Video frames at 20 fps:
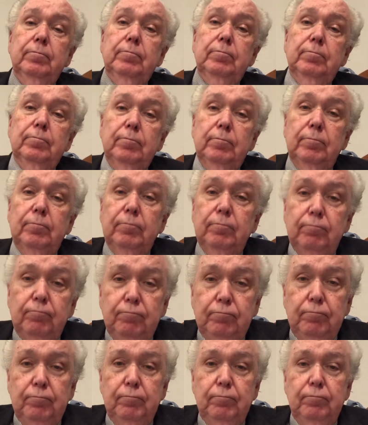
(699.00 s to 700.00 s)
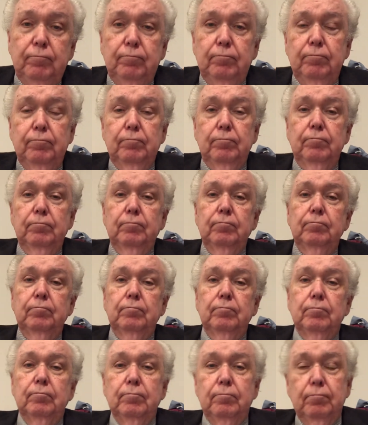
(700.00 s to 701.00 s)

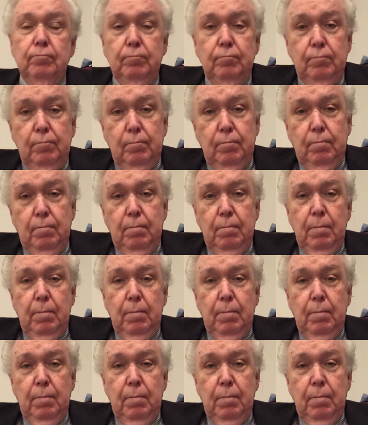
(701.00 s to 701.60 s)
(silence)